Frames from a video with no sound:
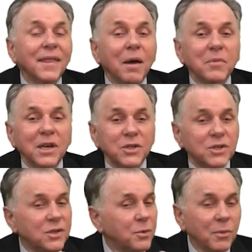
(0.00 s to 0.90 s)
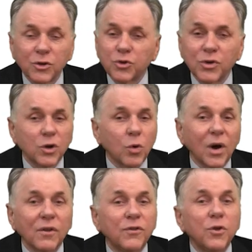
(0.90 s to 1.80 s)
that means you might treat
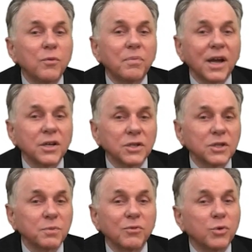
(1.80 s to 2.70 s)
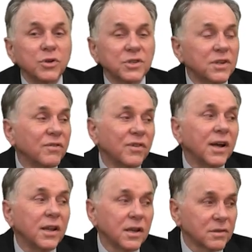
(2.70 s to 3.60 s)
quite a few patients before you see a
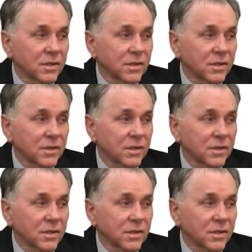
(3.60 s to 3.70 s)
failure.